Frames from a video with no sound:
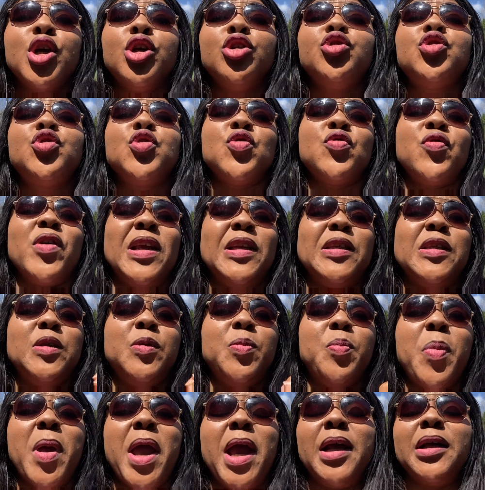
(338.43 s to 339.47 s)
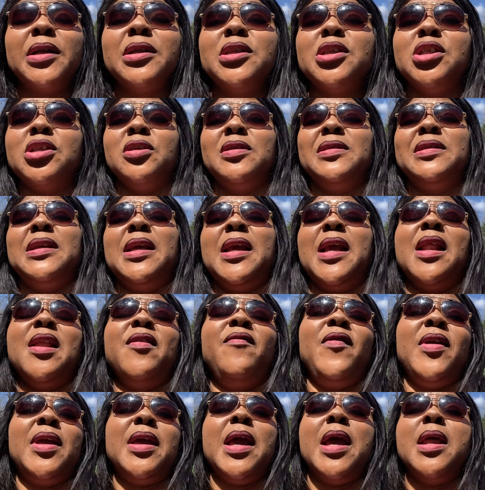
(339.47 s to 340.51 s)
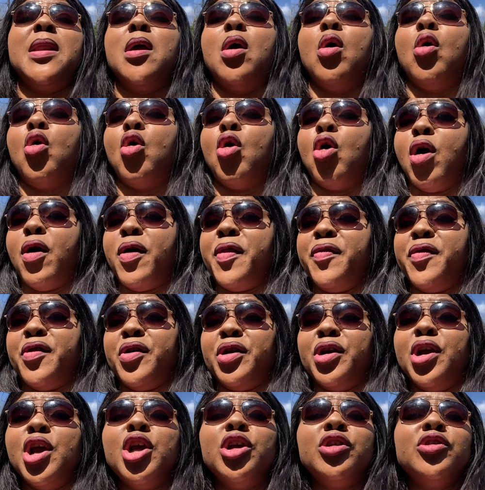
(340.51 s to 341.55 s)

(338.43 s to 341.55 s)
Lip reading: to respect your significant other,